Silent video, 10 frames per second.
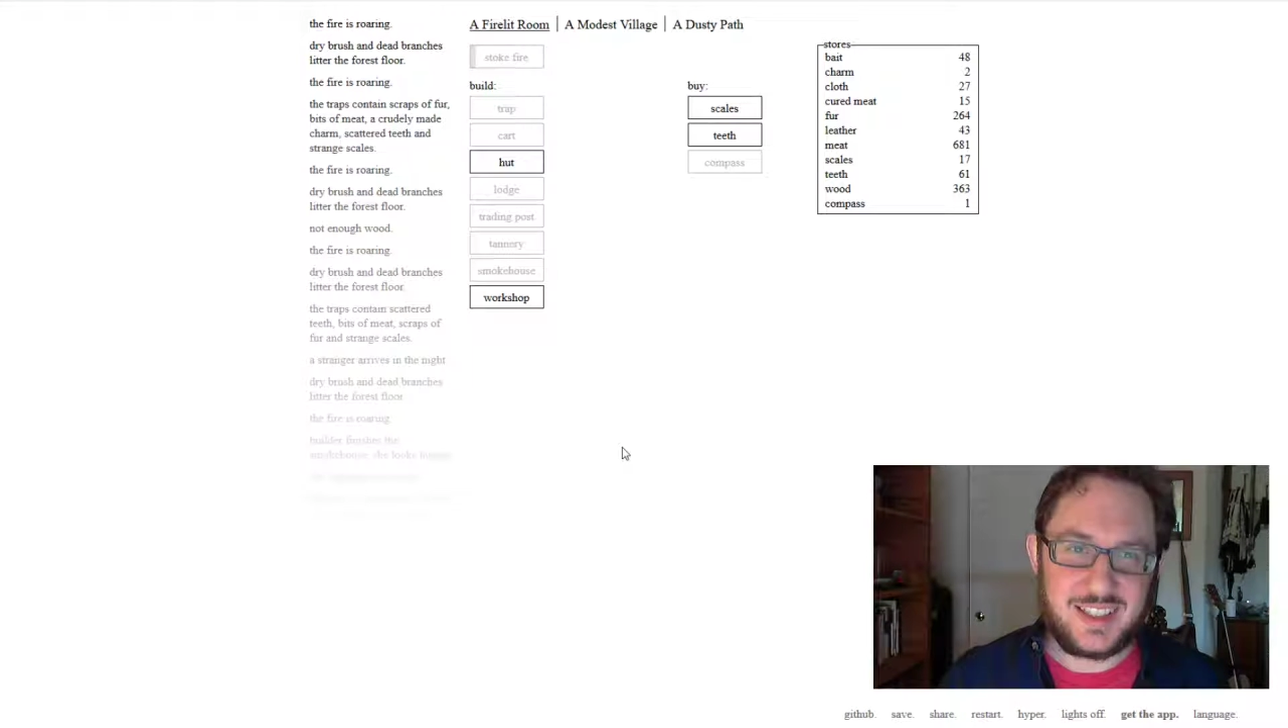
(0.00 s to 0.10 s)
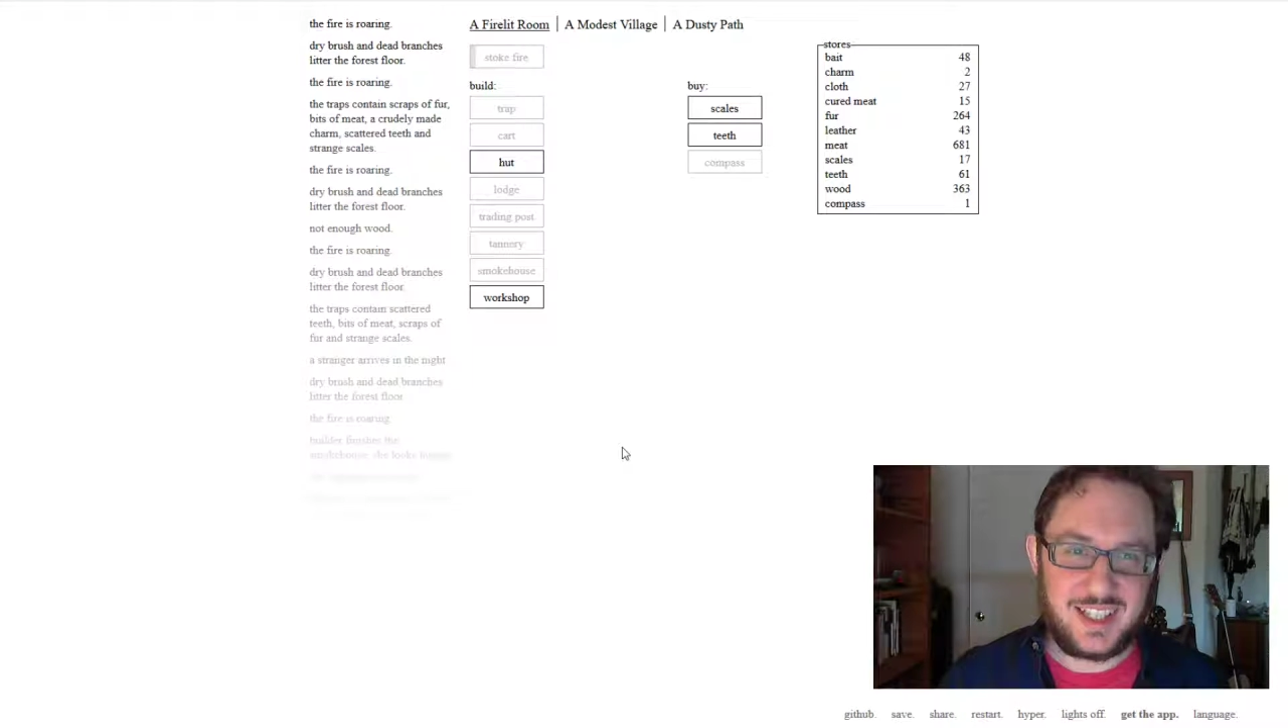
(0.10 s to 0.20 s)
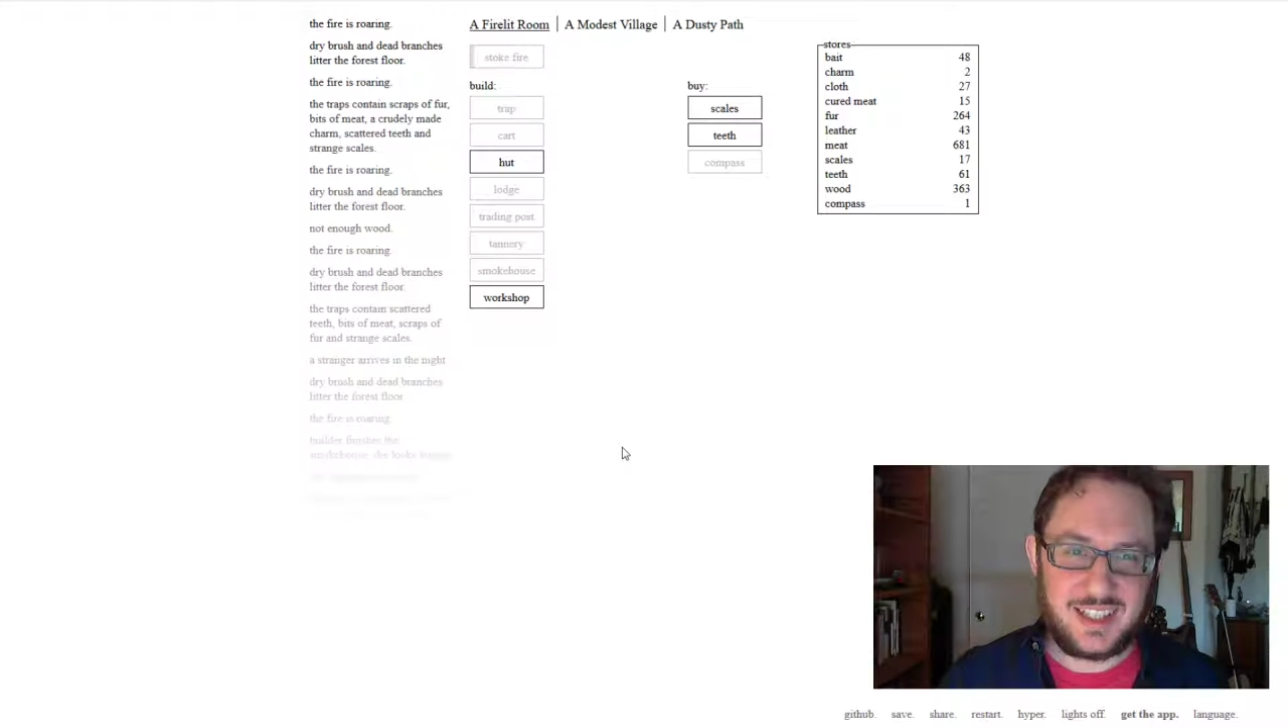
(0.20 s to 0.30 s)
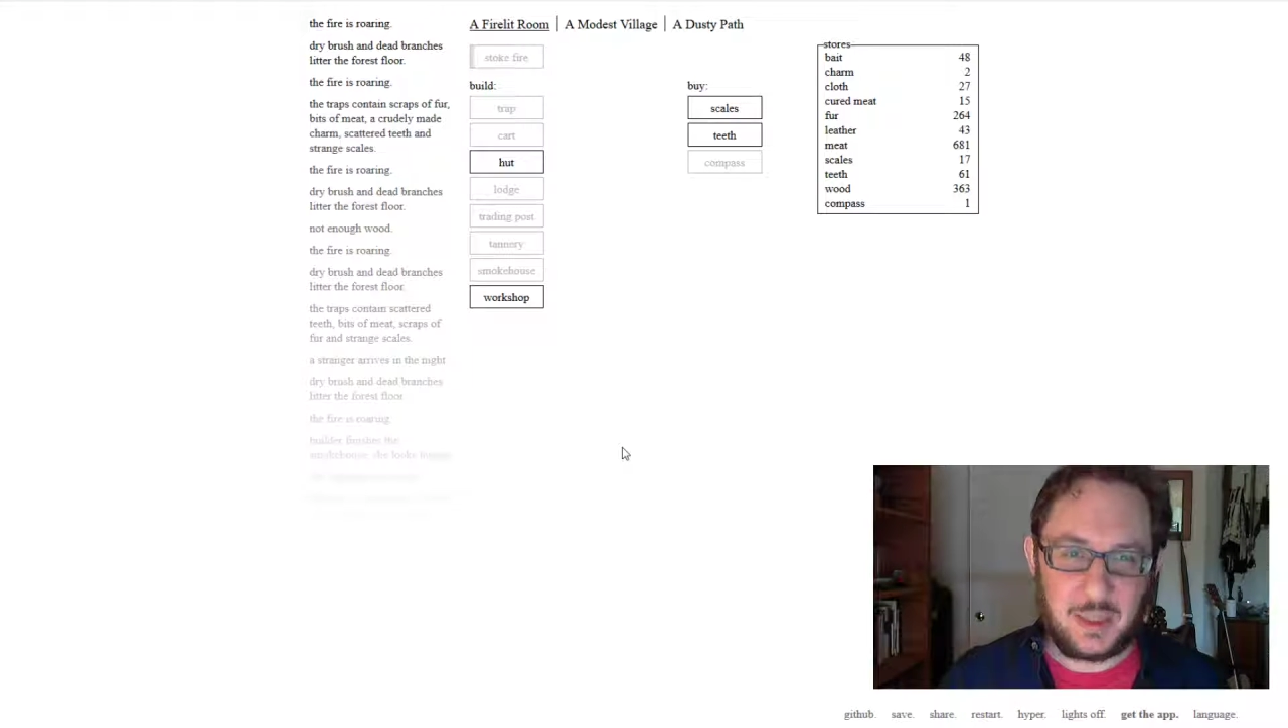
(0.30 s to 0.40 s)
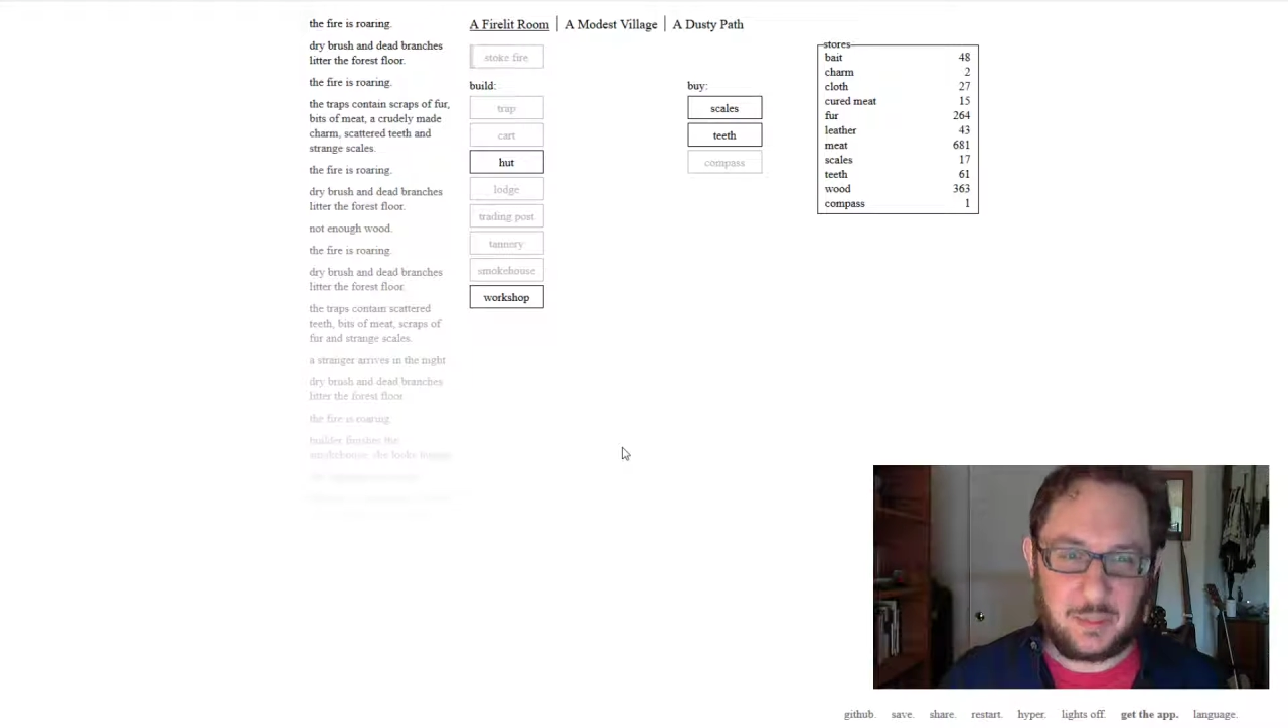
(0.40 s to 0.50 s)

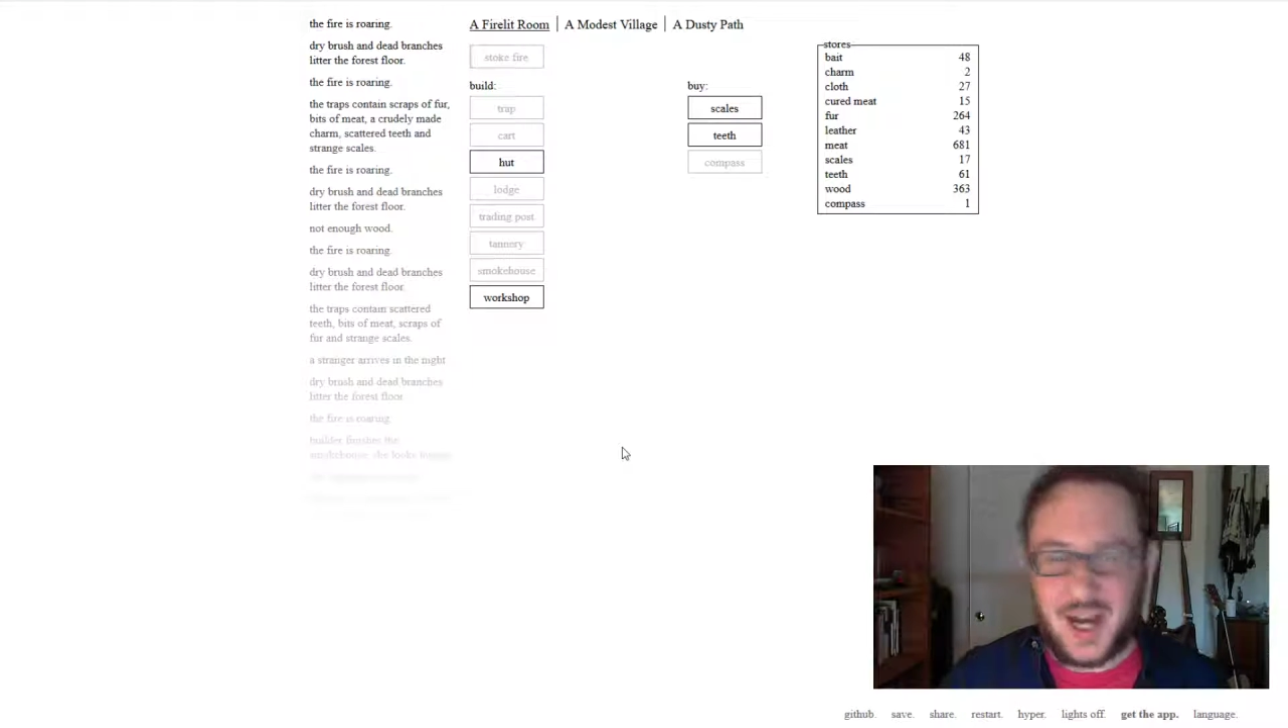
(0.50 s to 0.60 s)
like